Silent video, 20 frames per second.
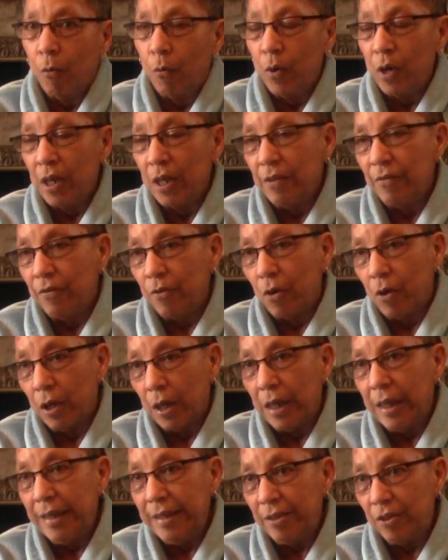We lived
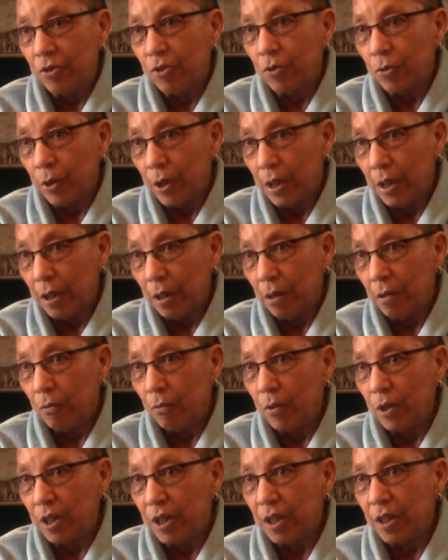on Lake Street,
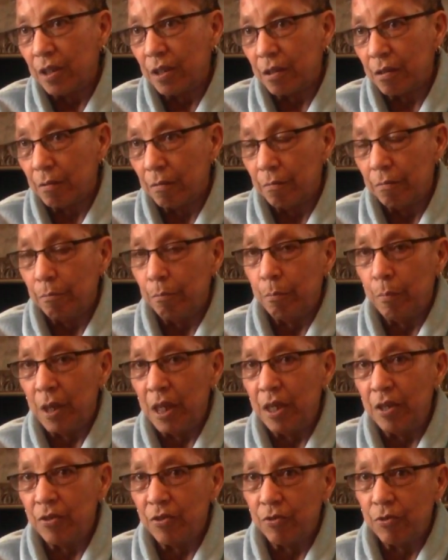which is the
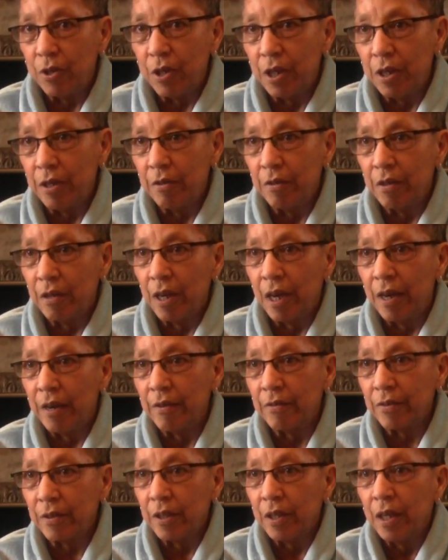main street here in
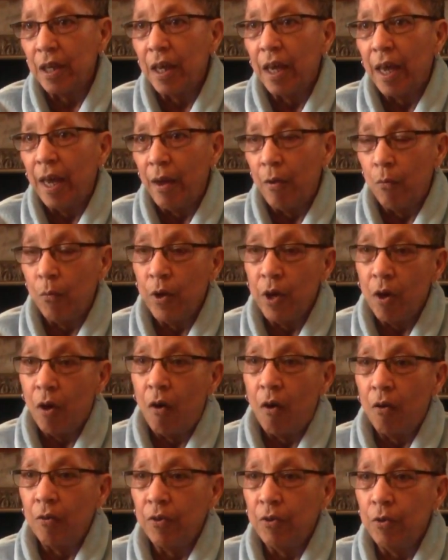Niles, and we
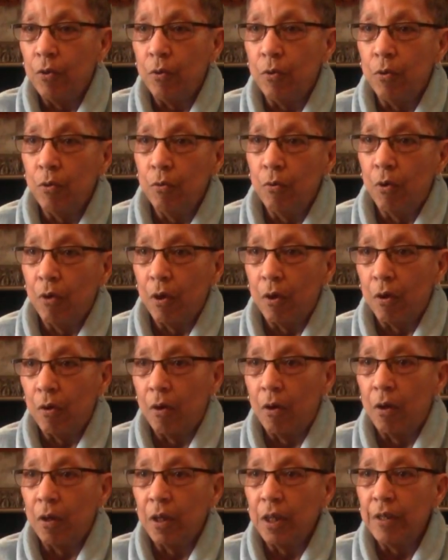all knew who
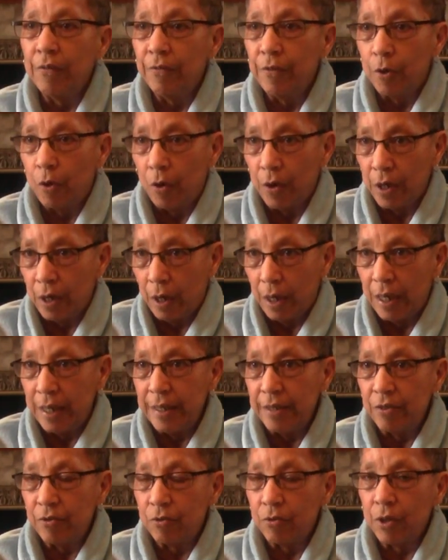all lived on
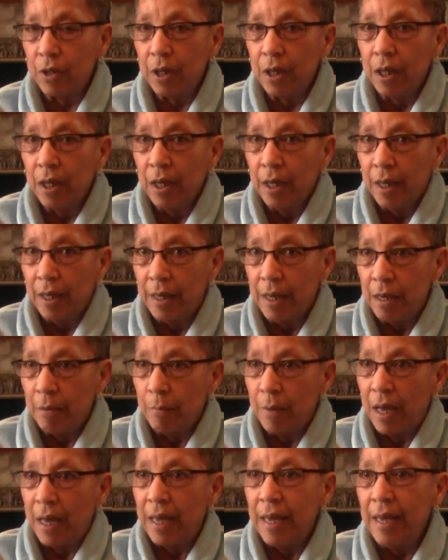Lake Street. And
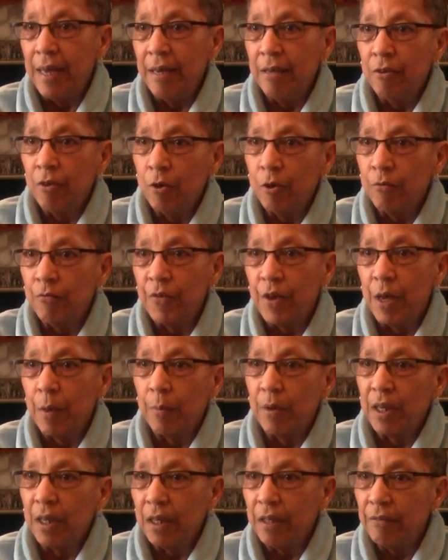then my aunt and her
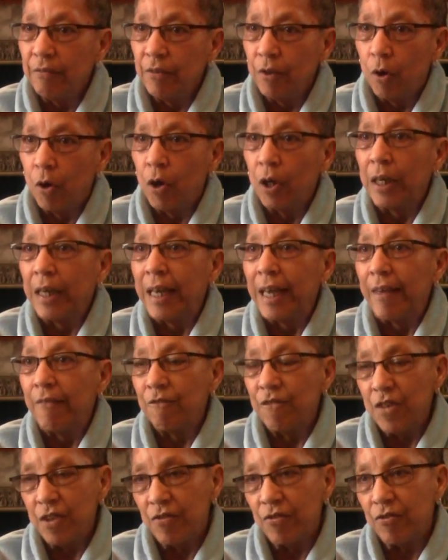family lived on
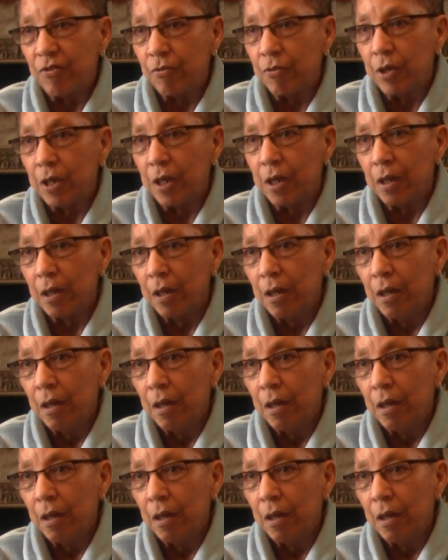5th Street.